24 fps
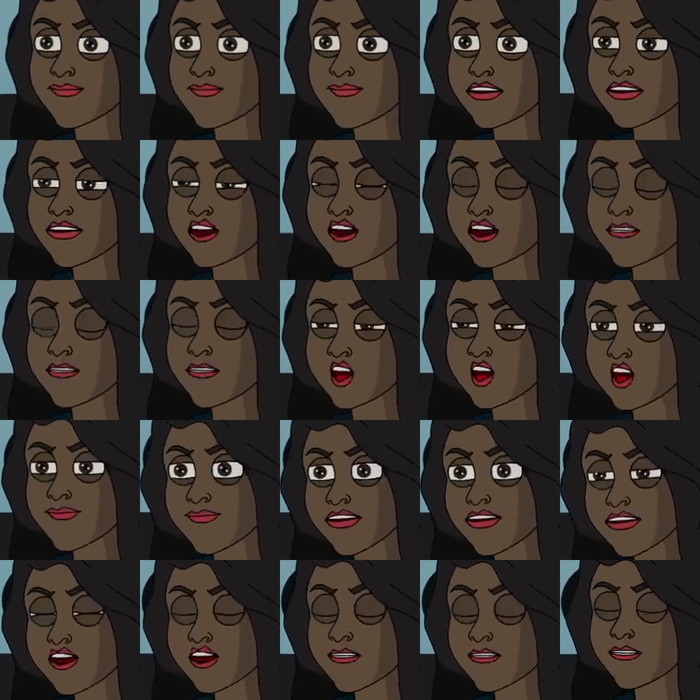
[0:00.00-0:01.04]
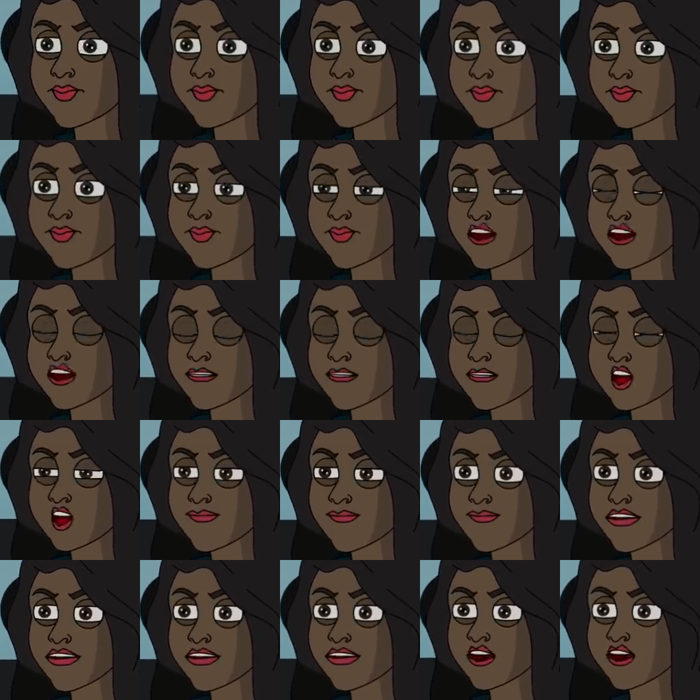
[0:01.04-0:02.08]
Ghosts don't exist,
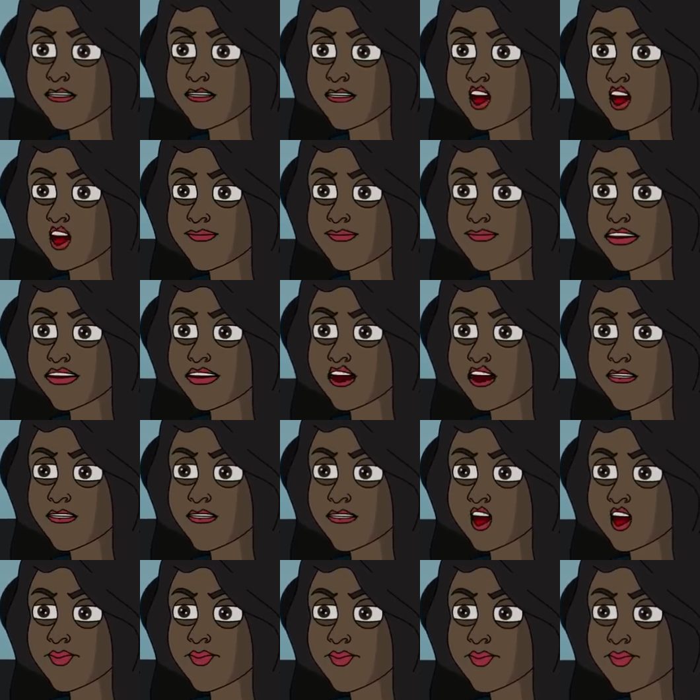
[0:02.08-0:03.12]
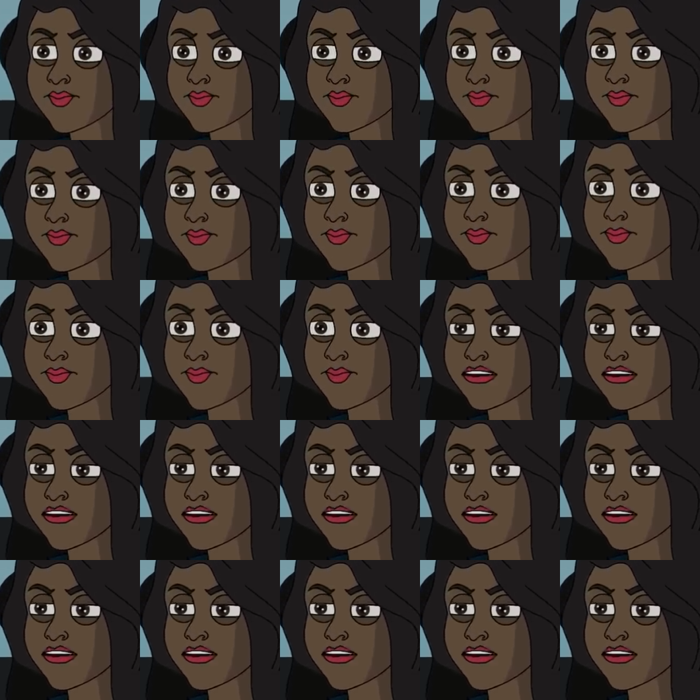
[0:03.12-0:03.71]
and you just want a reason not to work.